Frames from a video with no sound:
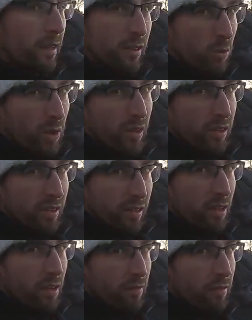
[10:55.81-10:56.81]
As quick as they
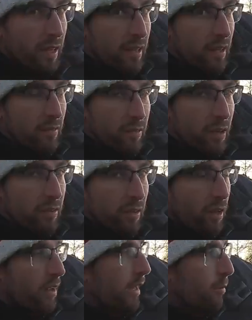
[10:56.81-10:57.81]
started feeding at first
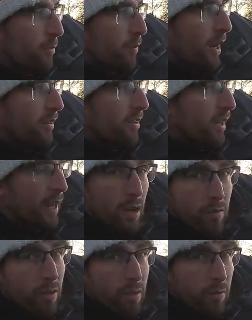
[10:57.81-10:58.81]
light, it was practically
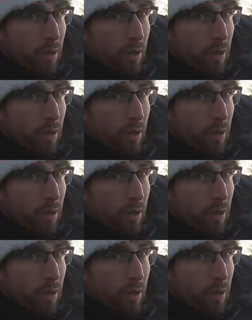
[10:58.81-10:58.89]
over.